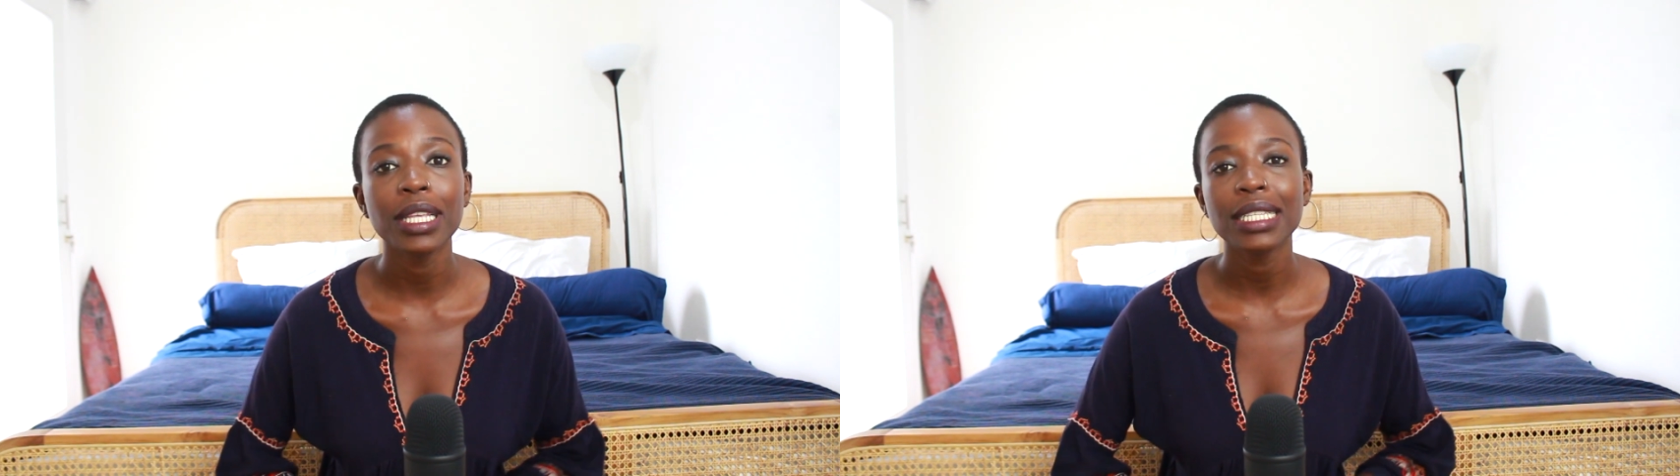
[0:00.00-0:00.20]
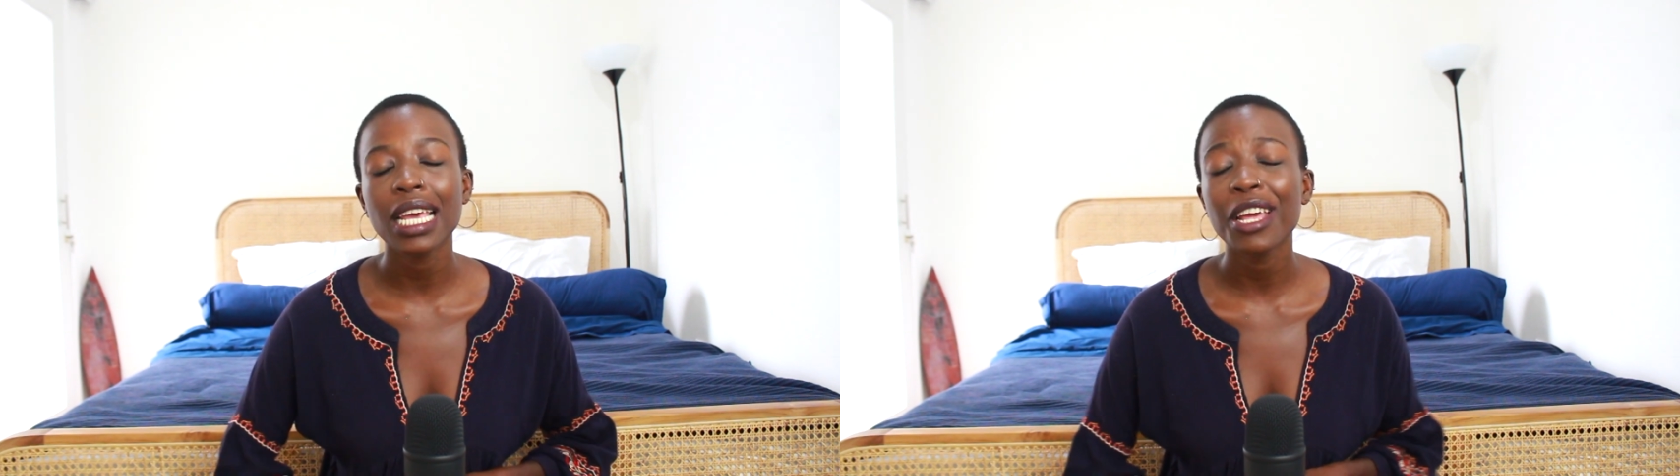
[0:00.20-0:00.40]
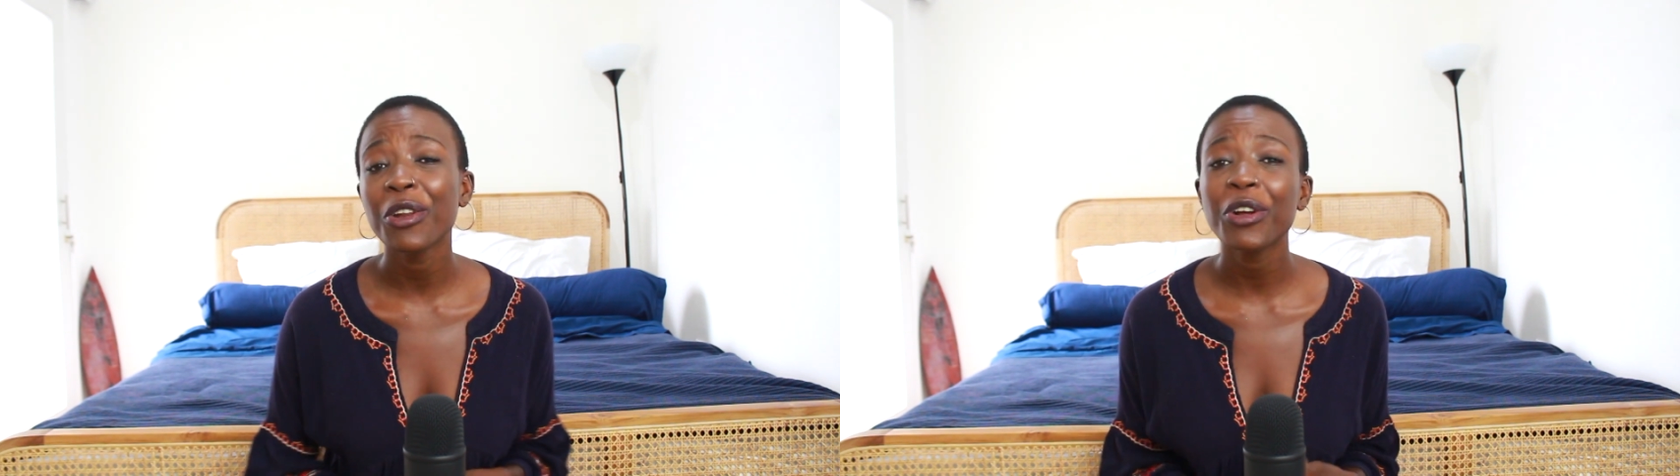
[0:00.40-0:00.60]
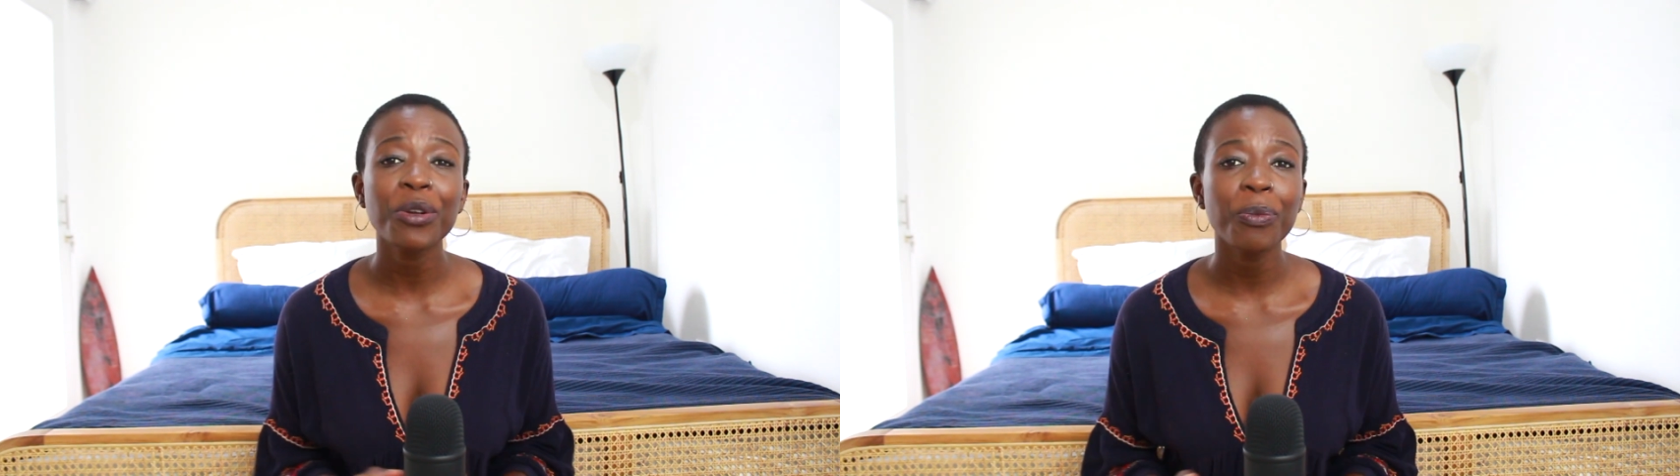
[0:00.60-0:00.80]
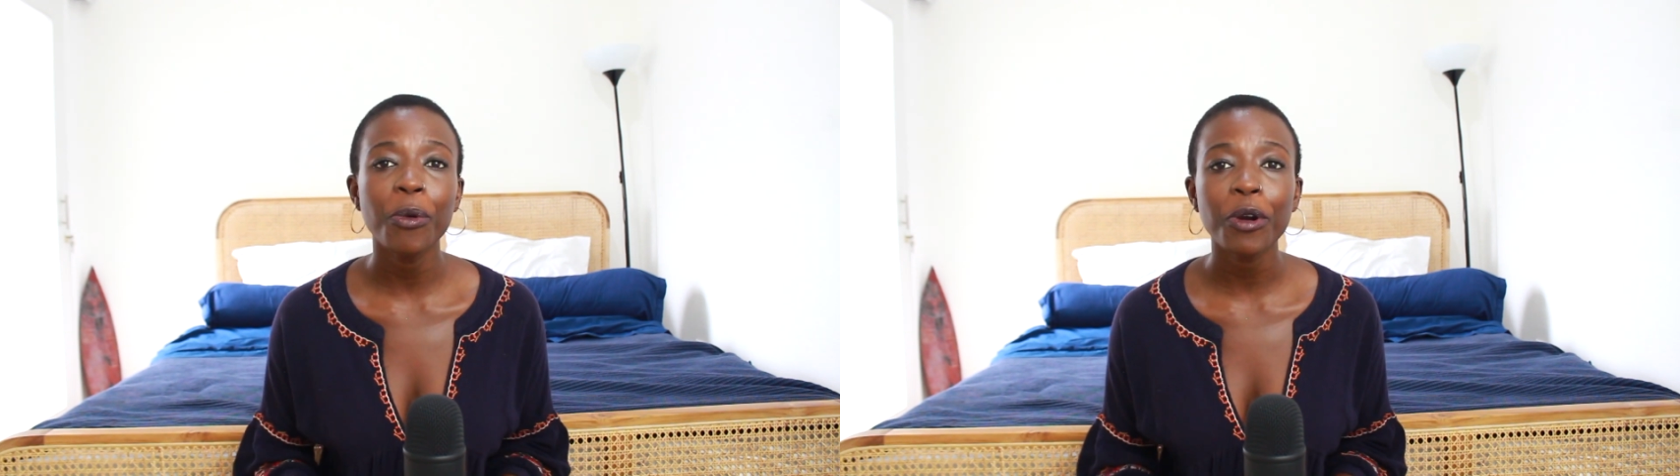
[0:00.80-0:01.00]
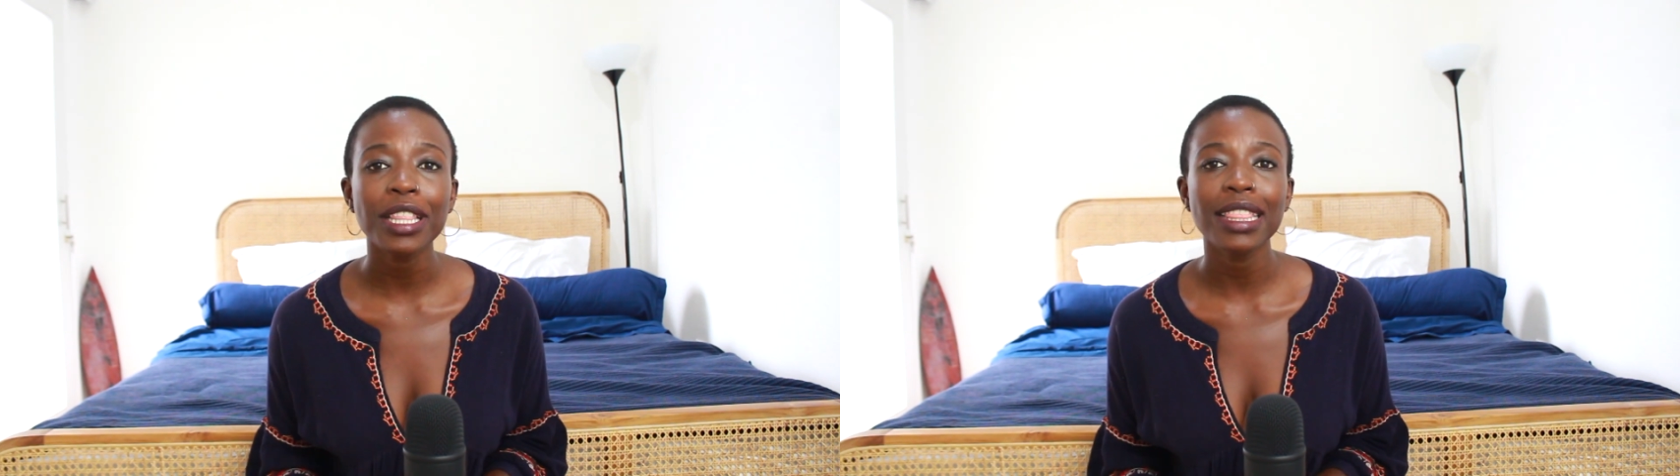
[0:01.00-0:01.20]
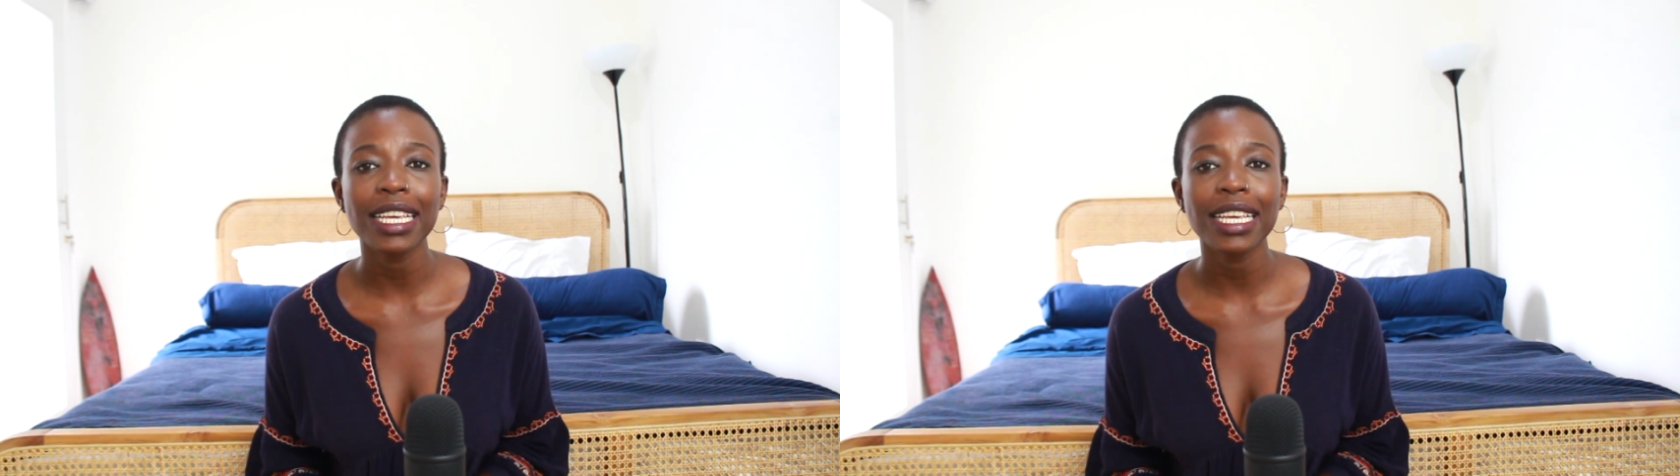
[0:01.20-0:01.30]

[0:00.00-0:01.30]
There's a lot more